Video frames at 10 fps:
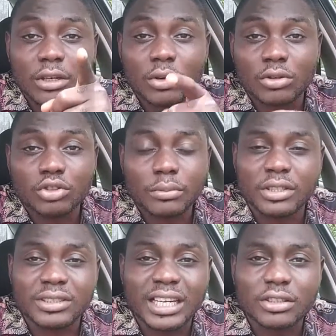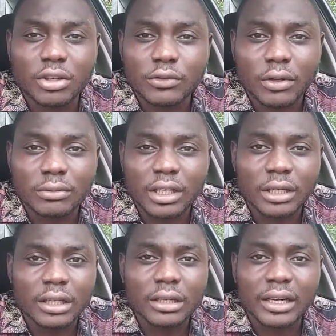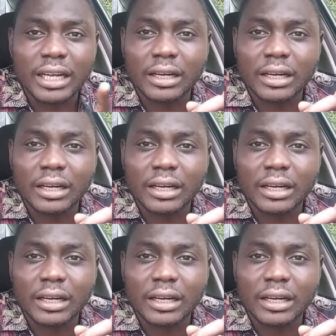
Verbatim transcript: Asharanya go stop distracting us from the